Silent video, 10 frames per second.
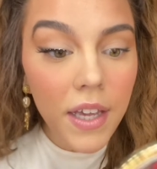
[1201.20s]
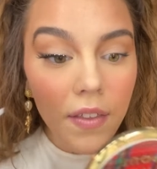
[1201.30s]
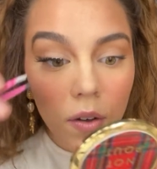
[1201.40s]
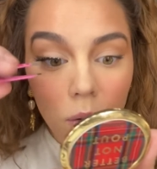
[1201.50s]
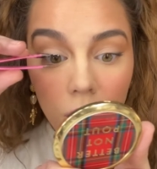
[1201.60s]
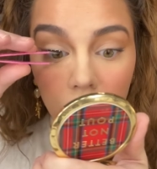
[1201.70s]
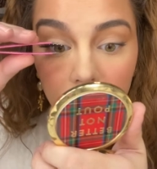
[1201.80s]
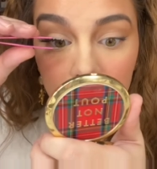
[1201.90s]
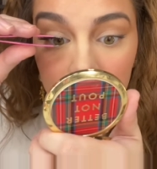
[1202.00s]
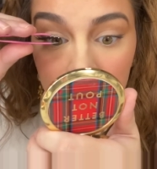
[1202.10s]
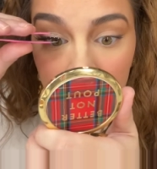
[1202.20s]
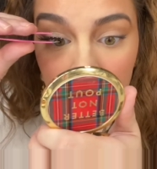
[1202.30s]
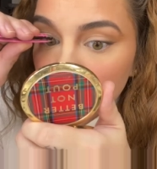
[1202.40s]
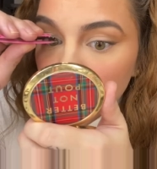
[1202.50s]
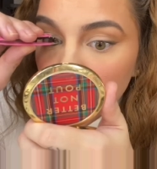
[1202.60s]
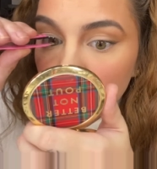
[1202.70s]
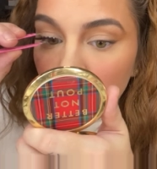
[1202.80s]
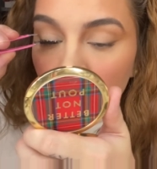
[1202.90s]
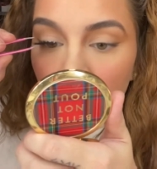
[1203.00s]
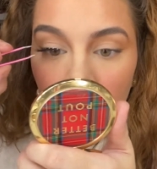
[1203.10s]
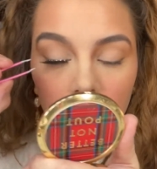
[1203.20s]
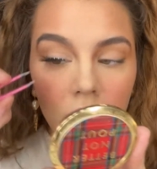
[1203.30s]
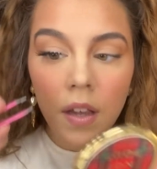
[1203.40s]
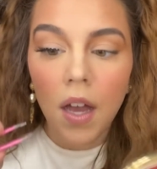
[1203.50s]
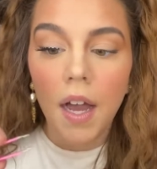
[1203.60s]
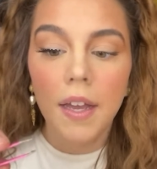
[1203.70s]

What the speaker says: in the corners, I